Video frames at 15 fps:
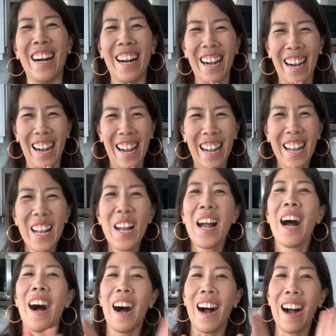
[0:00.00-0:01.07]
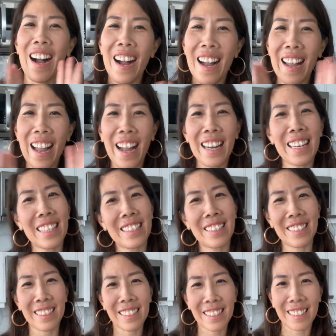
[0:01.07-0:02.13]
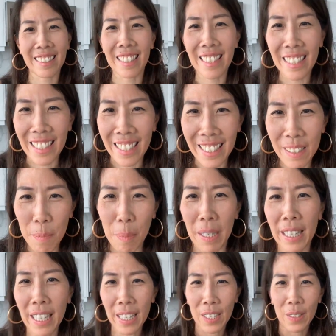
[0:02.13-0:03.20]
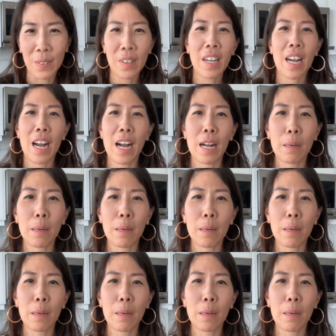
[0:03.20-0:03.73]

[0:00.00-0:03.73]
Hi, I didn't see it, but hello.